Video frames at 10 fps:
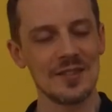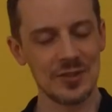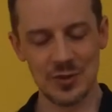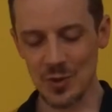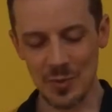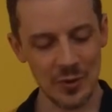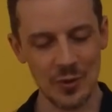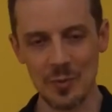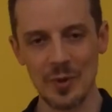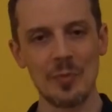
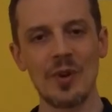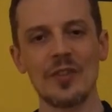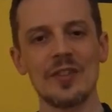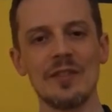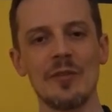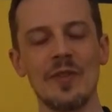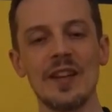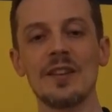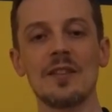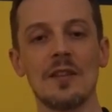super positive event.